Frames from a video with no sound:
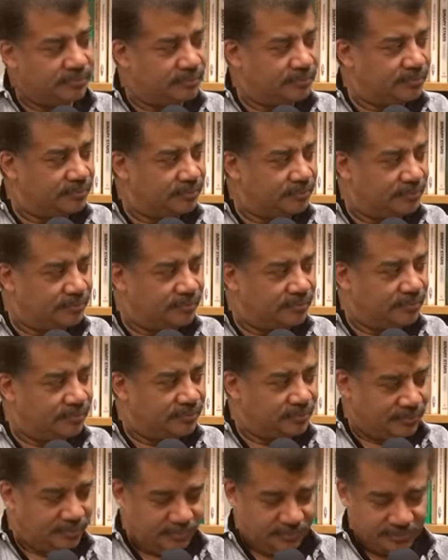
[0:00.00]
in zero
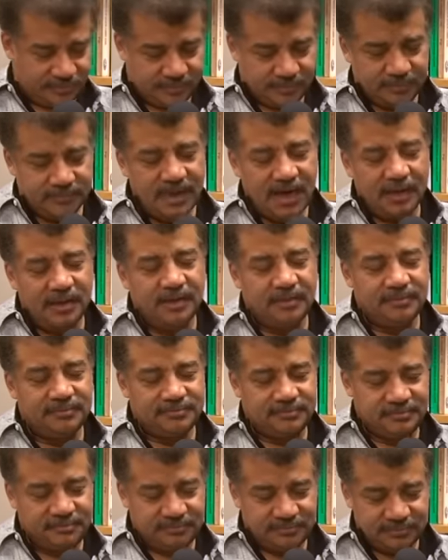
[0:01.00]
gravity. So
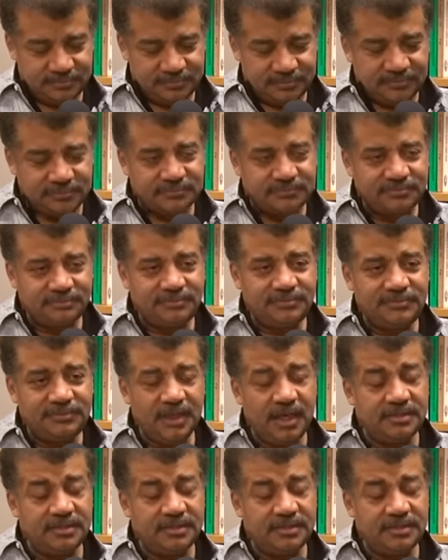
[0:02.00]
what what is the answer there?